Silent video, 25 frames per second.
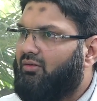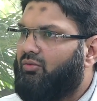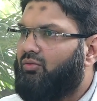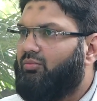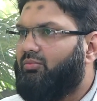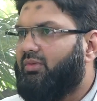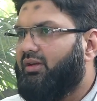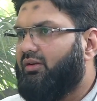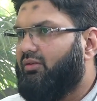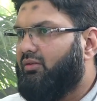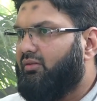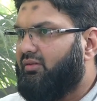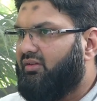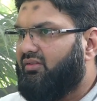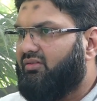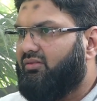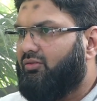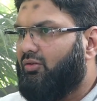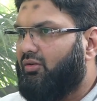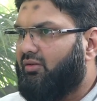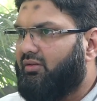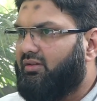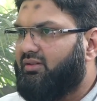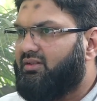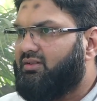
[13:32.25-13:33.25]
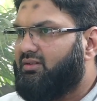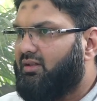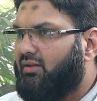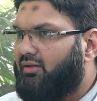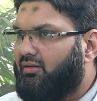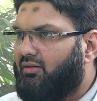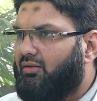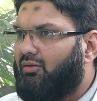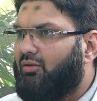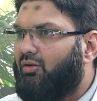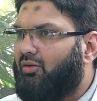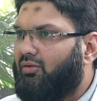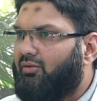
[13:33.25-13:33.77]
oh my god, this doctor is
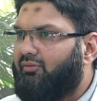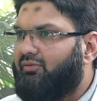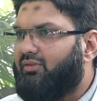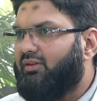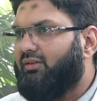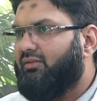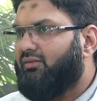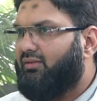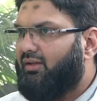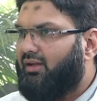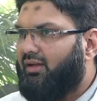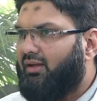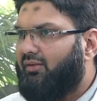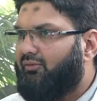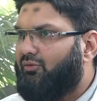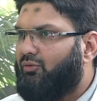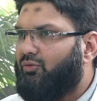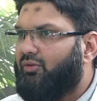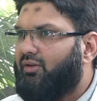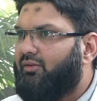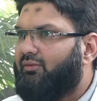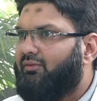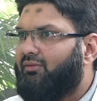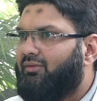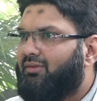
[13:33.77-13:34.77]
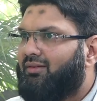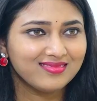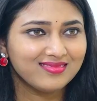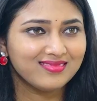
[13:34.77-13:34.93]
telling a lot of things, I have to leave.